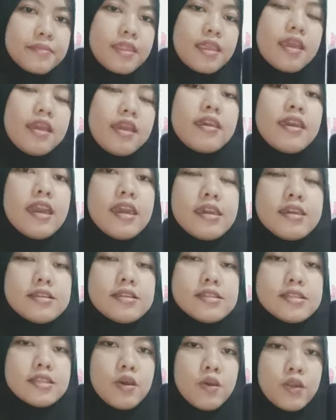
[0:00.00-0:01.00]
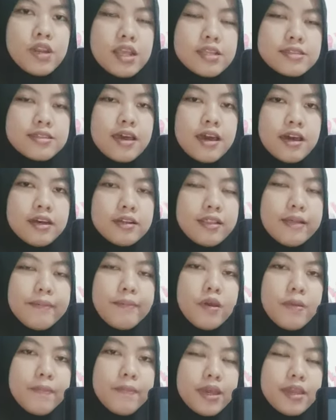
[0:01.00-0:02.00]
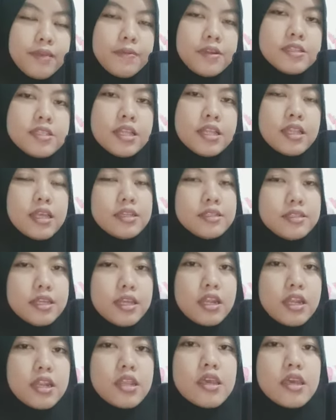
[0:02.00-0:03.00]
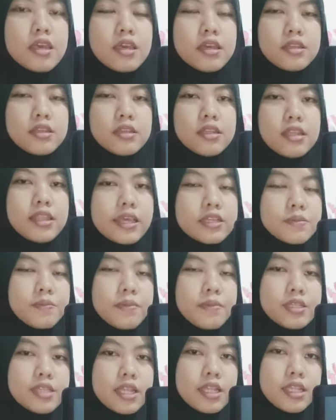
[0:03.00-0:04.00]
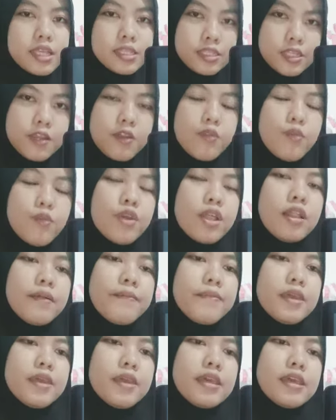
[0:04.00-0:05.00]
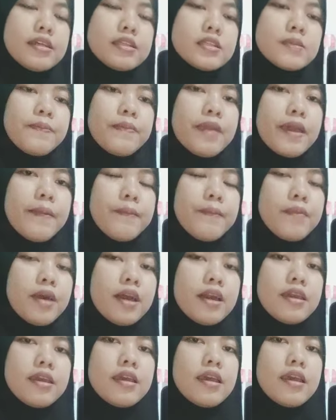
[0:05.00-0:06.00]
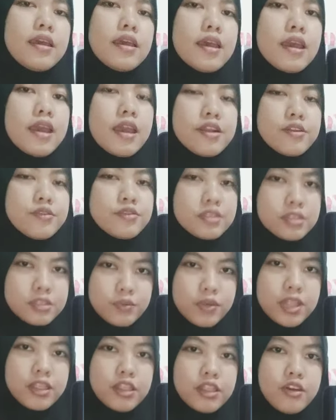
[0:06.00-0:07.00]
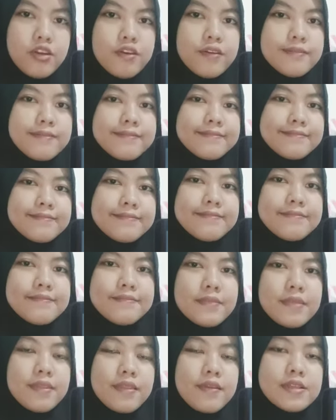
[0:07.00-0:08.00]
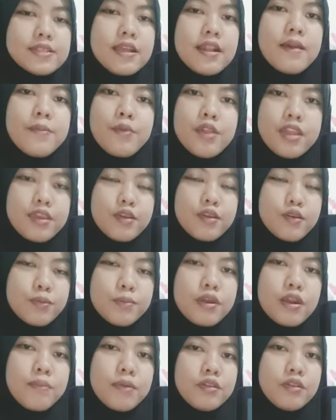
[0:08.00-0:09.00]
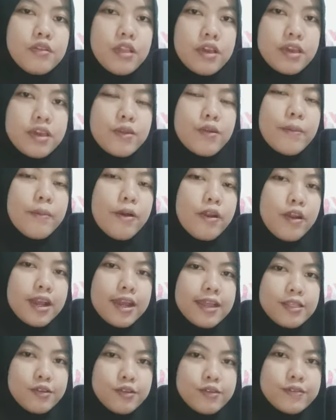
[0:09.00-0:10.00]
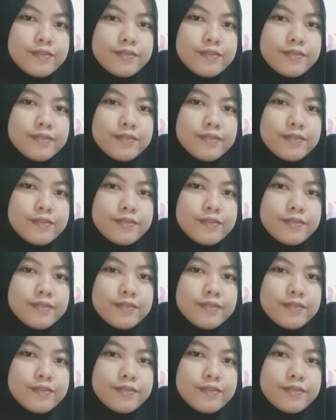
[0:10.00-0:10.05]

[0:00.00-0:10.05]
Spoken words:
Okay, so that's all about my presentation. The next presentation will be explained by Heru Siswanto. Assalamualaikum warahmatullahi wabarakatuh.